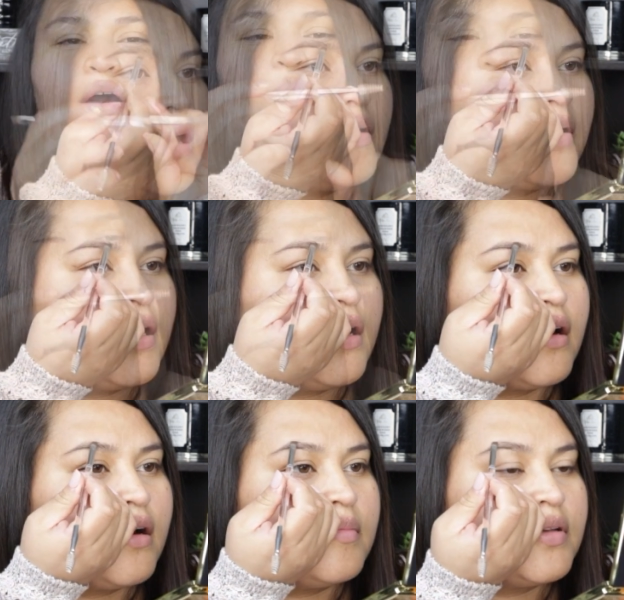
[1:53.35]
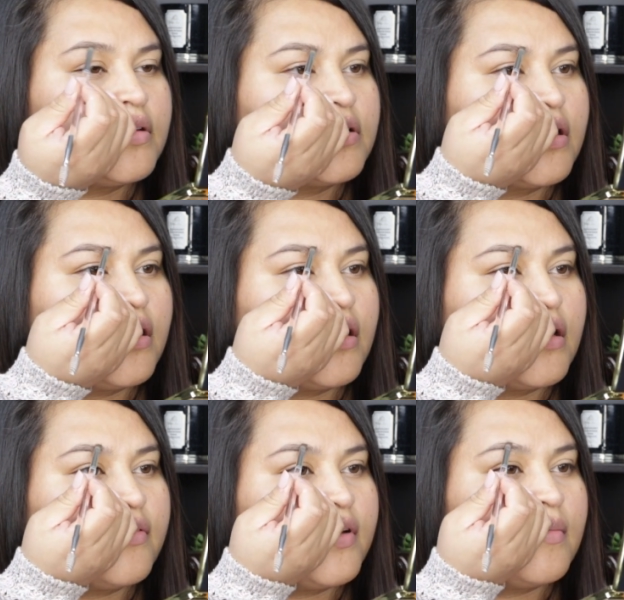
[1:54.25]
and right here I'm just
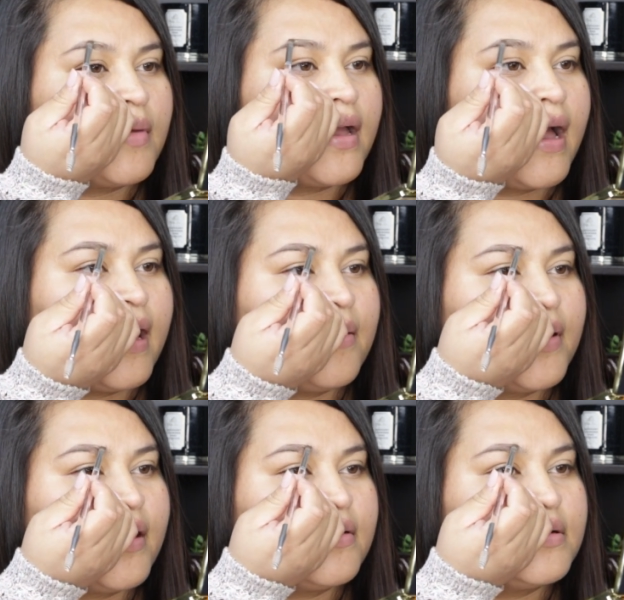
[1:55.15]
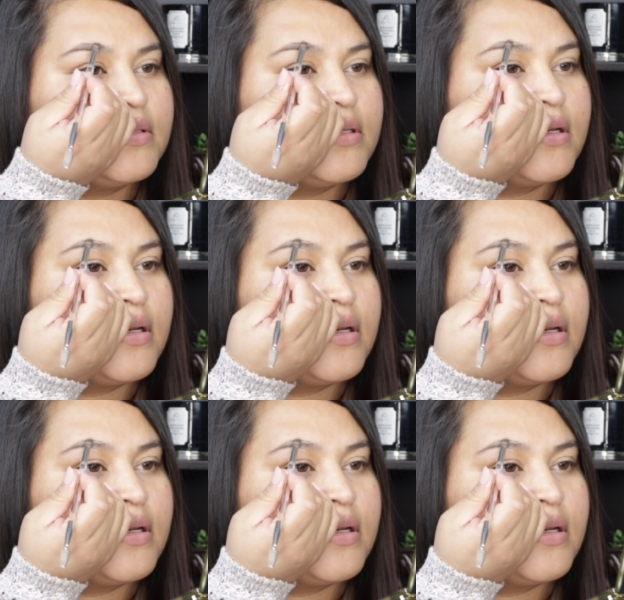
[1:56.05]
carving my eyebrows.